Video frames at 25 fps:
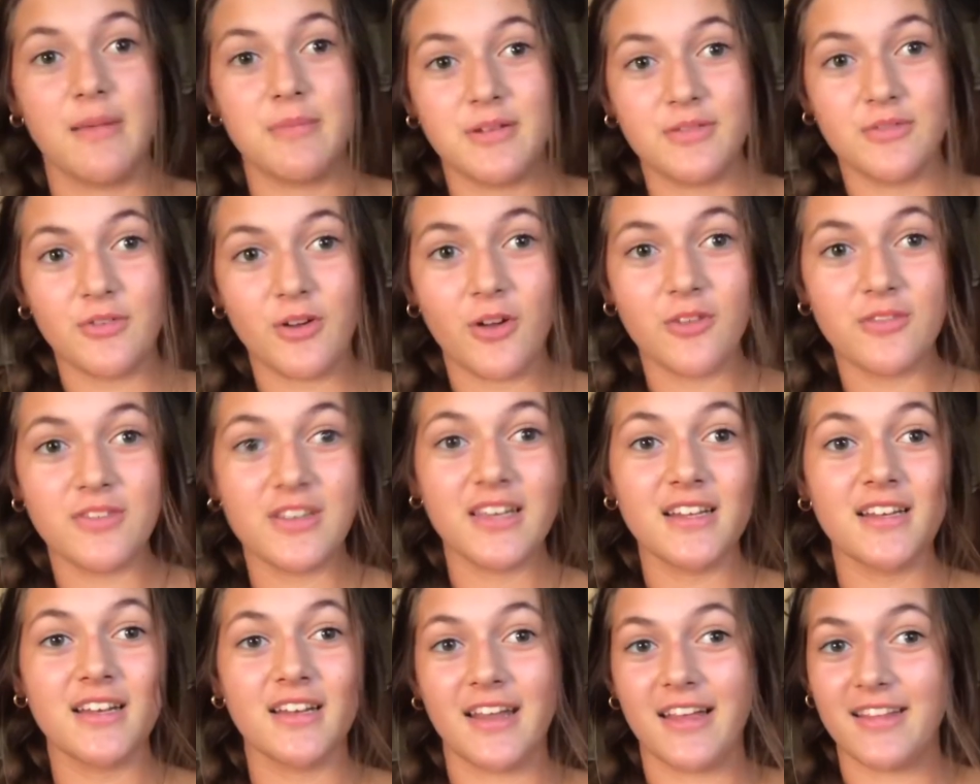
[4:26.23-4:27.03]

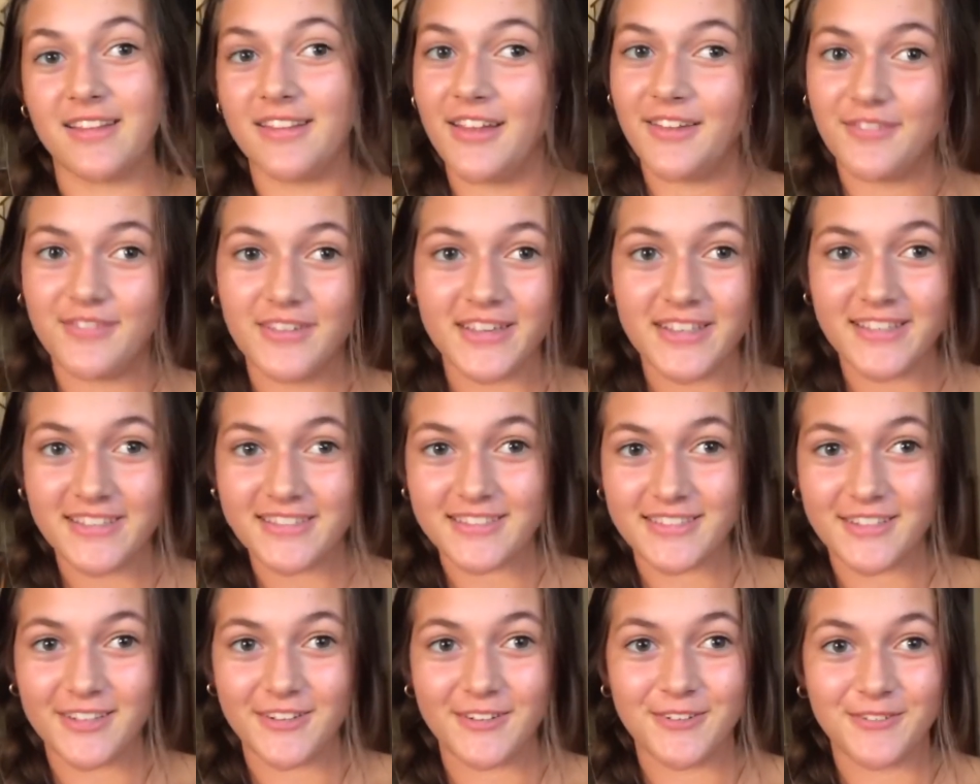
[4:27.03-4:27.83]
involved in and I love
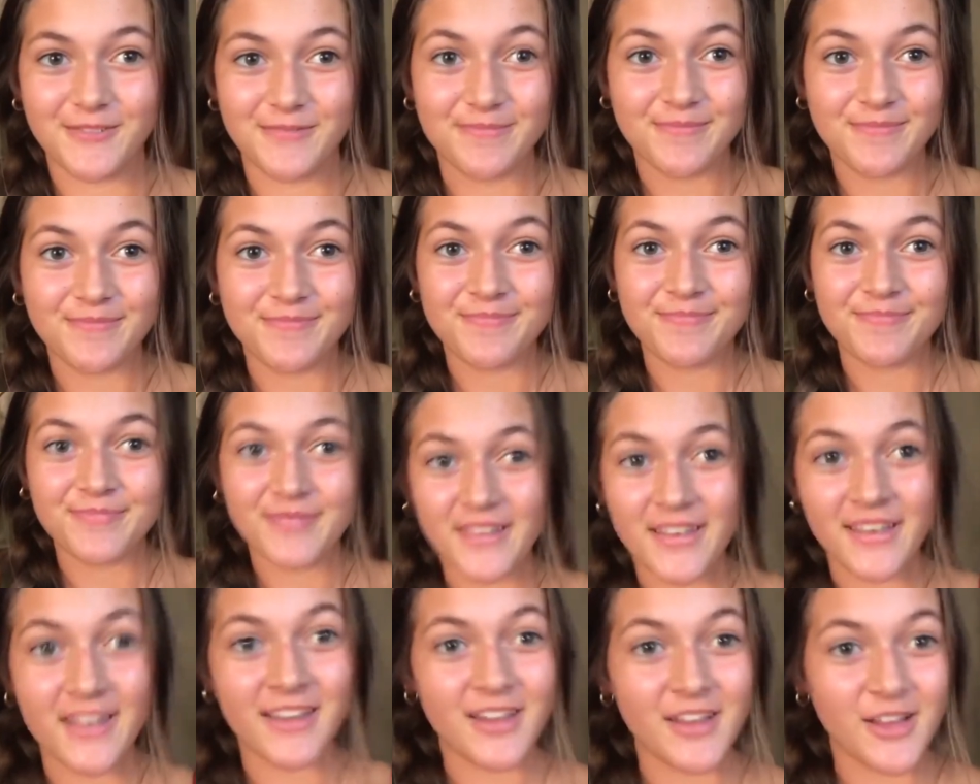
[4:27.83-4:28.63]
it so
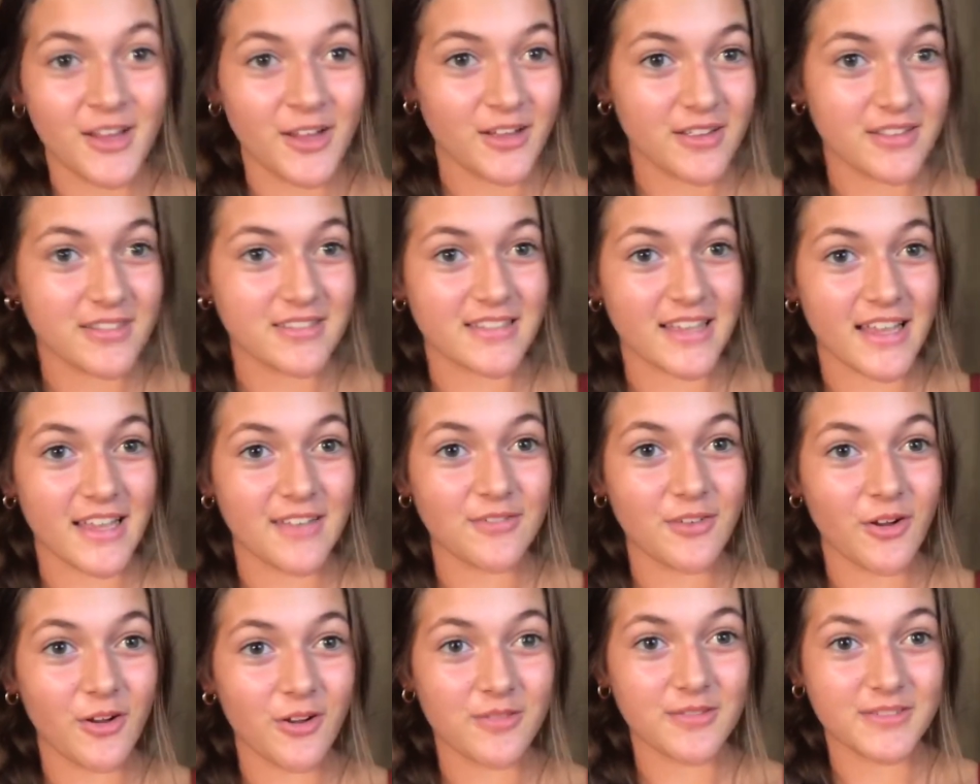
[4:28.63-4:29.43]
stay
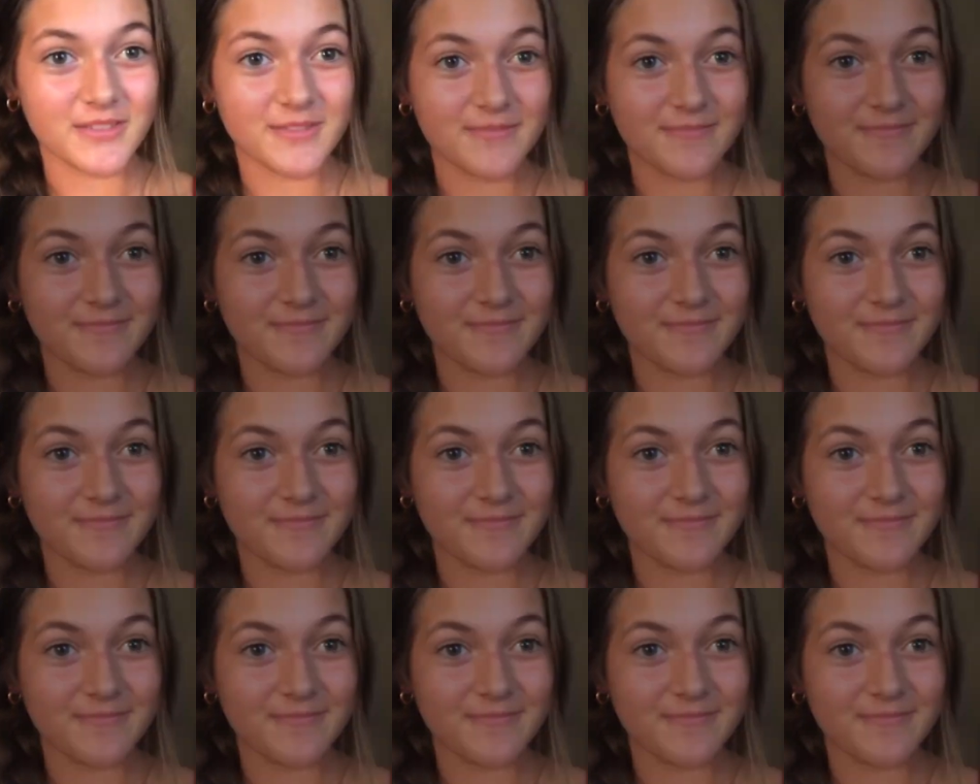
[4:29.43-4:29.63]
involved